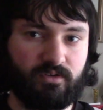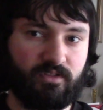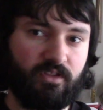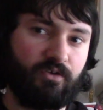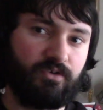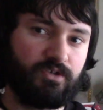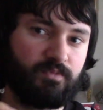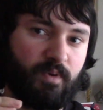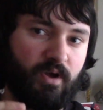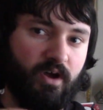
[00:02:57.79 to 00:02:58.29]

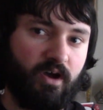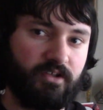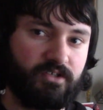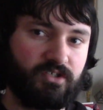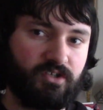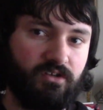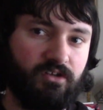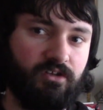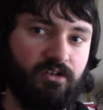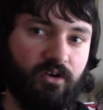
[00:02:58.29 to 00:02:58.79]
those
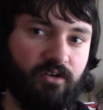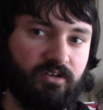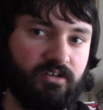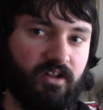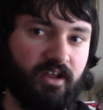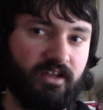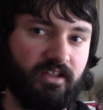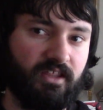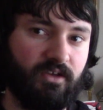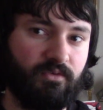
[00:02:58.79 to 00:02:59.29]
parts looked
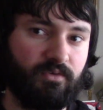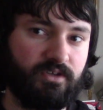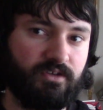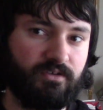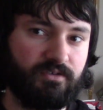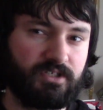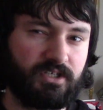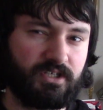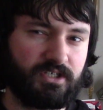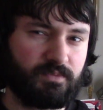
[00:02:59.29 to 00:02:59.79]
like they were
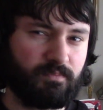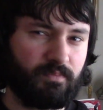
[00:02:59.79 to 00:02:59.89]
useless,